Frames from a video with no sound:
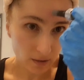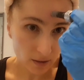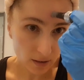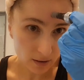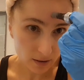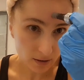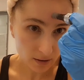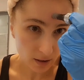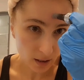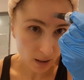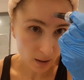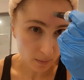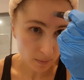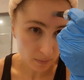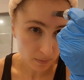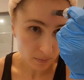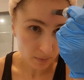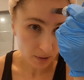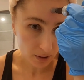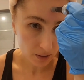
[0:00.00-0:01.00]
the
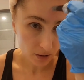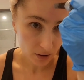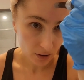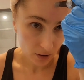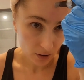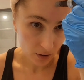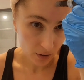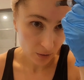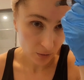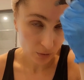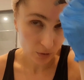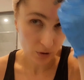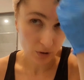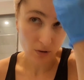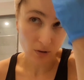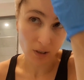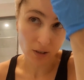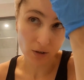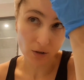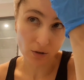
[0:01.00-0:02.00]
stamp you
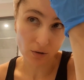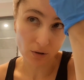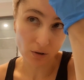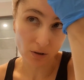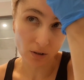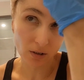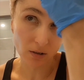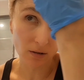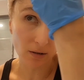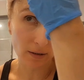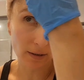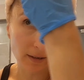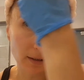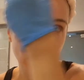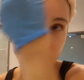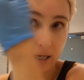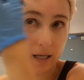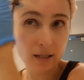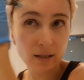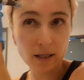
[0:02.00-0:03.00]
scratch your skin less.